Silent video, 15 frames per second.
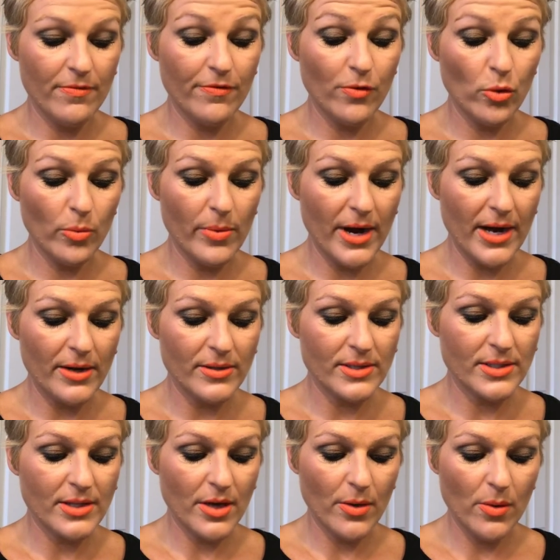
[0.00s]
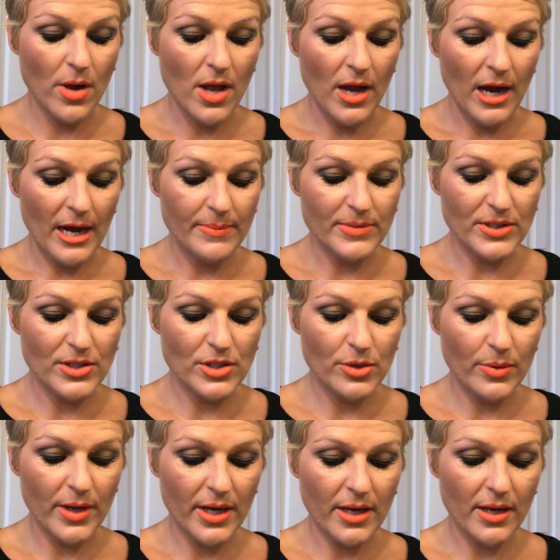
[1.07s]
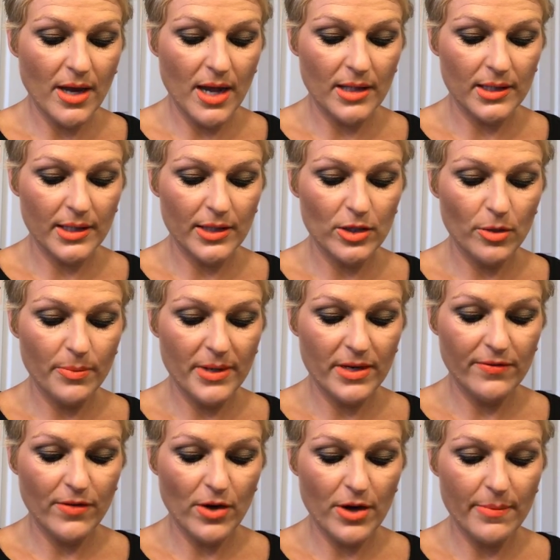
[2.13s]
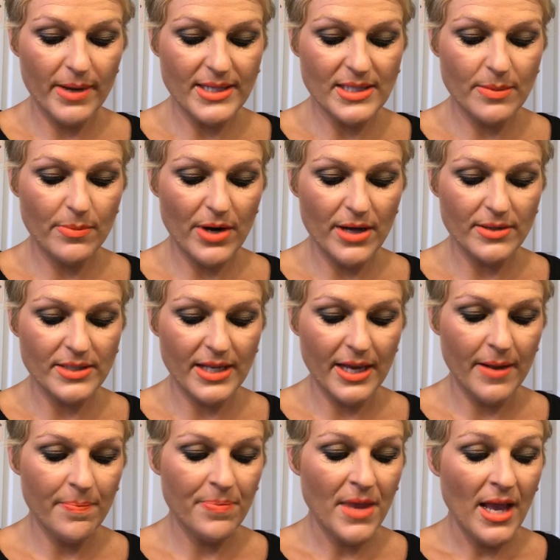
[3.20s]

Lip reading: full brows, so I'm just doing a little bit of volumizing brow tint,